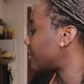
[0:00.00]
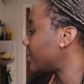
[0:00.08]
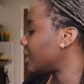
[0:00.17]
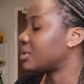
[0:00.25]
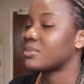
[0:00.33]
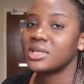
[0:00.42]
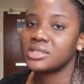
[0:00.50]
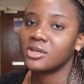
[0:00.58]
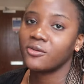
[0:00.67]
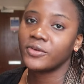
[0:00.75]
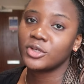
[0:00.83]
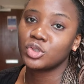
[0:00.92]
I made
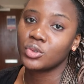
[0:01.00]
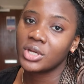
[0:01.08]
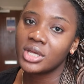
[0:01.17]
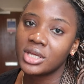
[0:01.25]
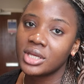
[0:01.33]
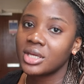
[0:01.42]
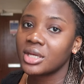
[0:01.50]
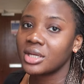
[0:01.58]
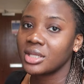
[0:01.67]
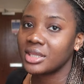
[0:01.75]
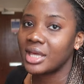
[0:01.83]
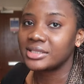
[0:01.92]
myself a drink
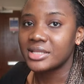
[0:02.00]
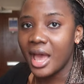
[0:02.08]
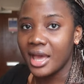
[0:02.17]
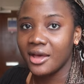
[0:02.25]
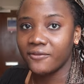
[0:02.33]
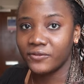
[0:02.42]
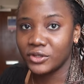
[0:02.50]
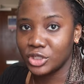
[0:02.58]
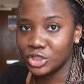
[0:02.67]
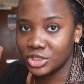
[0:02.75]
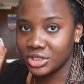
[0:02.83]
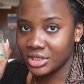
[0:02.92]
that I have
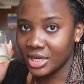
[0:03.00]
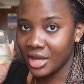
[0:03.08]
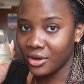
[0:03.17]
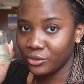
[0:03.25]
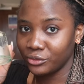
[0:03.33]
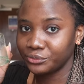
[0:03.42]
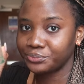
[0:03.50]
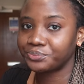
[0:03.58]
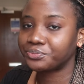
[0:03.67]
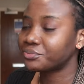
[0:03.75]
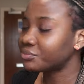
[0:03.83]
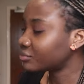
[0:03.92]
finished now.
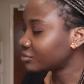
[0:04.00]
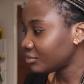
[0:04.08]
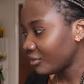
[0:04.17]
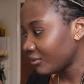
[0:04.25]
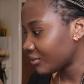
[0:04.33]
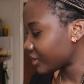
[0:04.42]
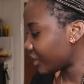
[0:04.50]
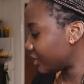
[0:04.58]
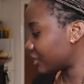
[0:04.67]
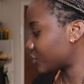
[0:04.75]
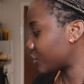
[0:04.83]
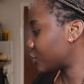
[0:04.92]

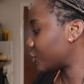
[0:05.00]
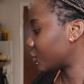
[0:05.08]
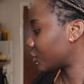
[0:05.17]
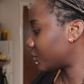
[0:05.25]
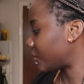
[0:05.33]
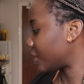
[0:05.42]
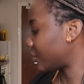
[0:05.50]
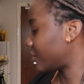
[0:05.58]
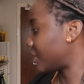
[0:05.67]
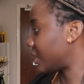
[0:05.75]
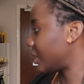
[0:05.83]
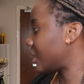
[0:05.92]
This was so good, by the
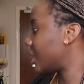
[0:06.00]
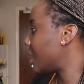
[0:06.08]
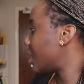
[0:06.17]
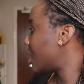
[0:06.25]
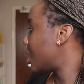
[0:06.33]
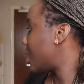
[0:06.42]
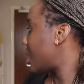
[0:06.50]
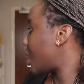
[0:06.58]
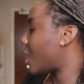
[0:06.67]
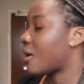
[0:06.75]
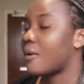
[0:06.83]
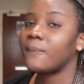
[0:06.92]
way.
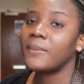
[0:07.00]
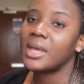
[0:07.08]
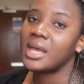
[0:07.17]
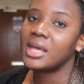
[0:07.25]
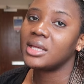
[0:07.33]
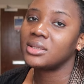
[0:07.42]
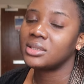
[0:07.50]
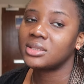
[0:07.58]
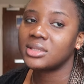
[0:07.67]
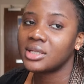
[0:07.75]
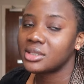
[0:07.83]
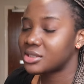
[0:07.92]

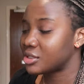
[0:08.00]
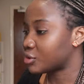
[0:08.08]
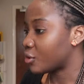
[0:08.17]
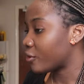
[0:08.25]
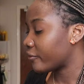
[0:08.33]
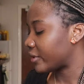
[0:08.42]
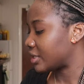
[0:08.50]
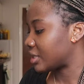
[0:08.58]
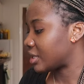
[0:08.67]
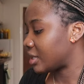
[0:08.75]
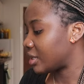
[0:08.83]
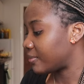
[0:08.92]
And it is
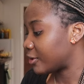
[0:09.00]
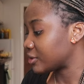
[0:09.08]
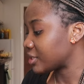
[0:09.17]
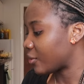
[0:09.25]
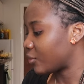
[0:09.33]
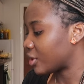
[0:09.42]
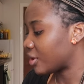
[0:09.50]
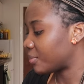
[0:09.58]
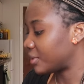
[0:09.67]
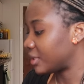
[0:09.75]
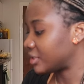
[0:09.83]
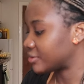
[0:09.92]
already, because I woke
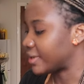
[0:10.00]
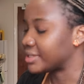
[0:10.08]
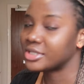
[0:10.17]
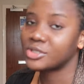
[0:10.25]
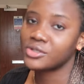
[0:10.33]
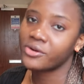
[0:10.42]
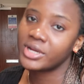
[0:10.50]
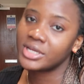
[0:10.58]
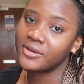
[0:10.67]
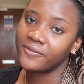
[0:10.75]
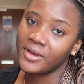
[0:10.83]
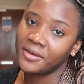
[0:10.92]
up late, right, it's
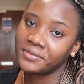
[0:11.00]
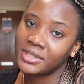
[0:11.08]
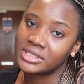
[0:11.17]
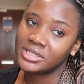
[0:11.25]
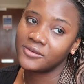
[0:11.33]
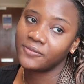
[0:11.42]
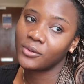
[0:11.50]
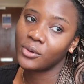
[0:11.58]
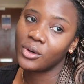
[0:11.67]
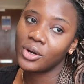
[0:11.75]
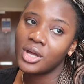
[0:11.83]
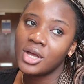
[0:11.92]
already
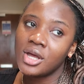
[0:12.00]
5:34,